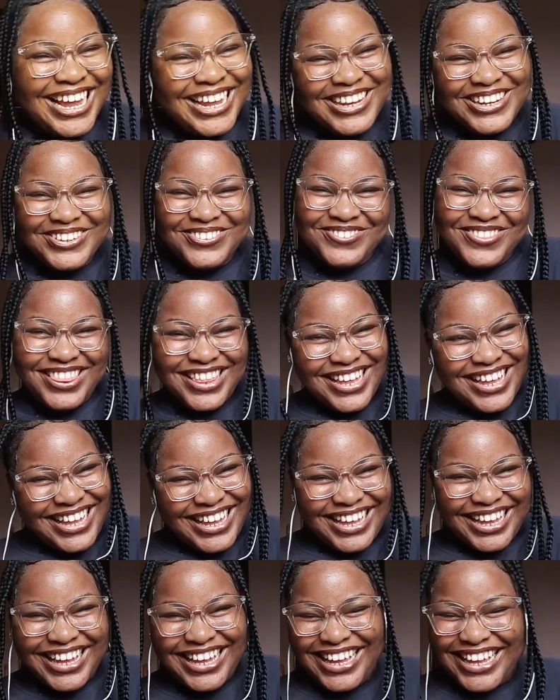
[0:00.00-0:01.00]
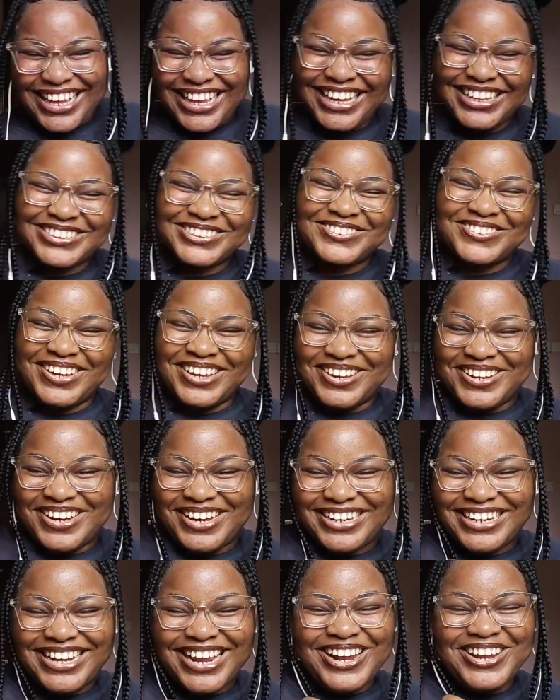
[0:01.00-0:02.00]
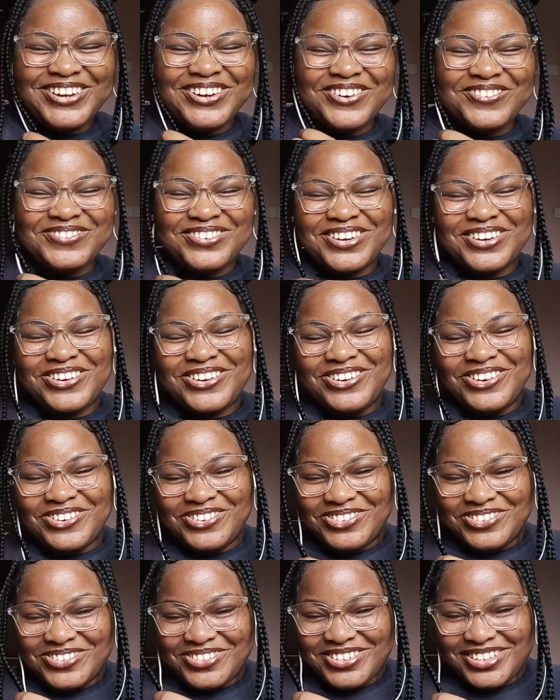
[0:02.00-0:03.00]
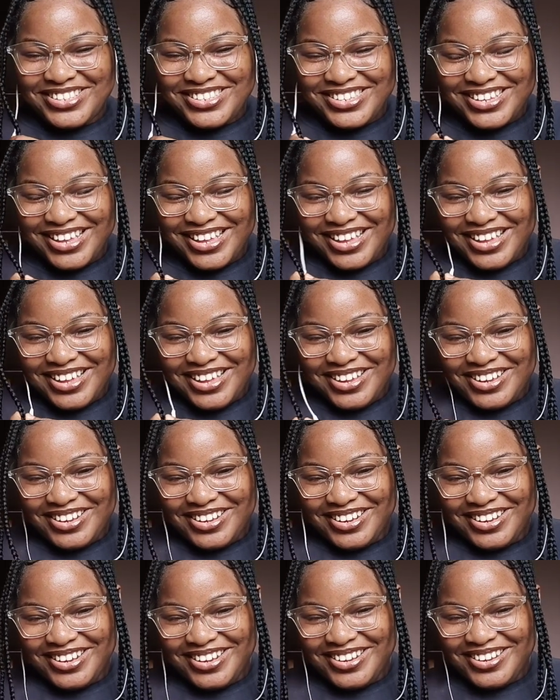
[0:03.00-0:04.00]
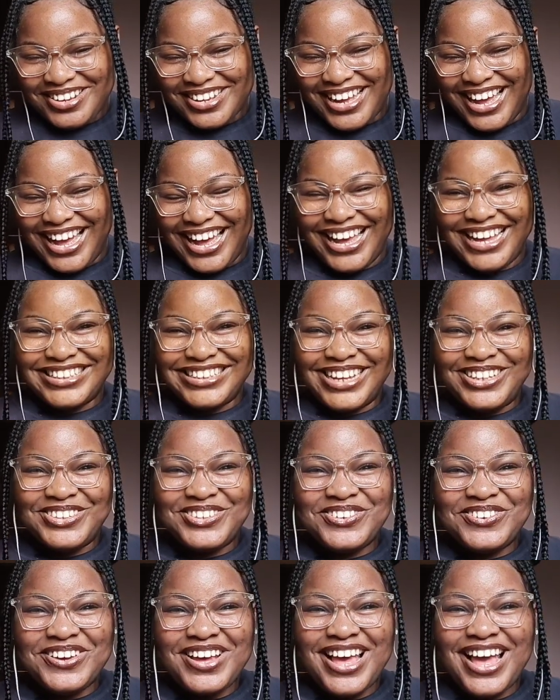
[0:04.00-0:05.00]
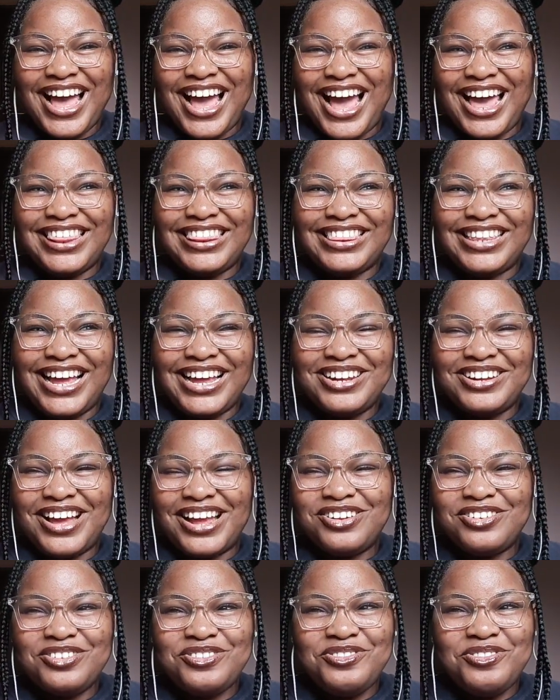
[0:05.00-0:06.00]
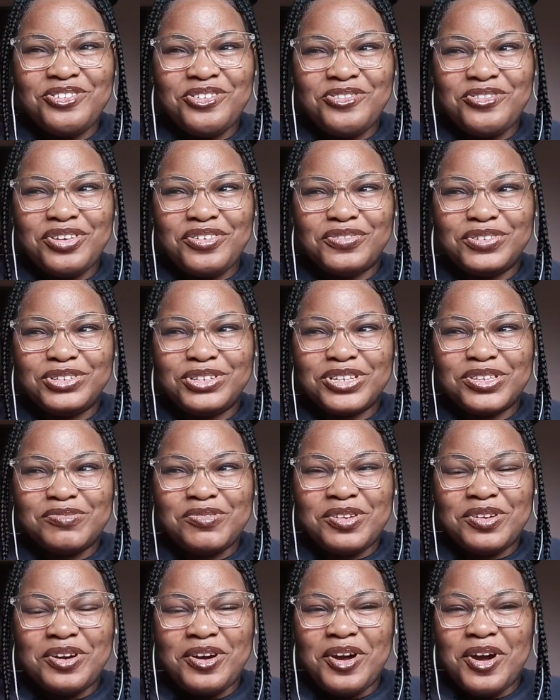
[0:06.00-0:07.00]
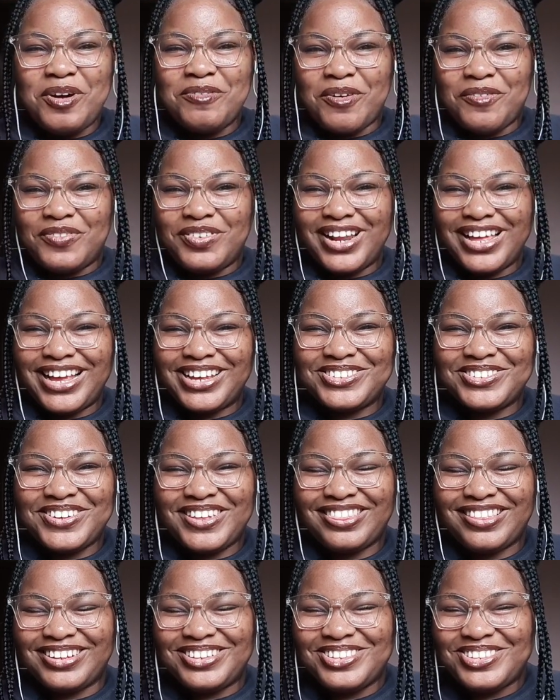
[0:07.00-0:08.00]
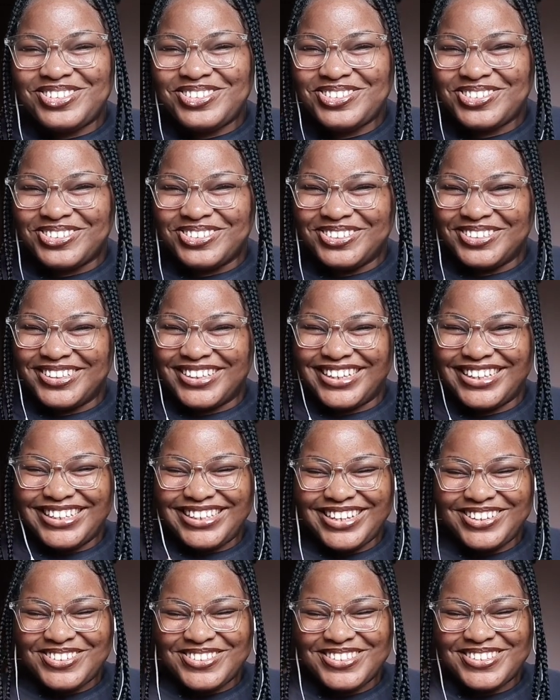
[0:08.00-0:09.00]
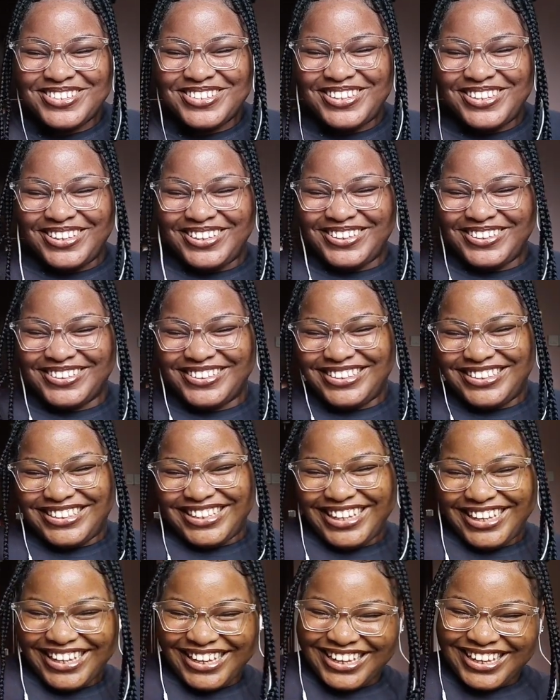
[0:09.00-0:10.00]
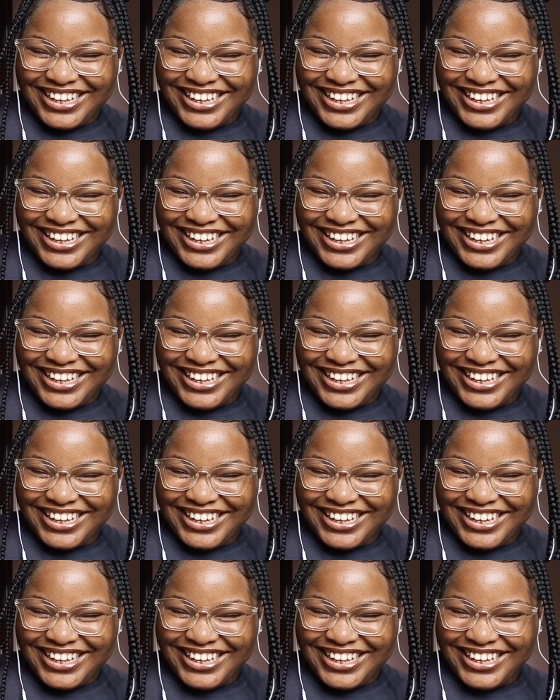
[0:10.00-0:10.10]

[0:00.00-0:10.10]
I love this. Oh my god, and I love her clothes. Oh guys, I don't know if it's just me, but I feel like I saw a tattoo. They're all so cute.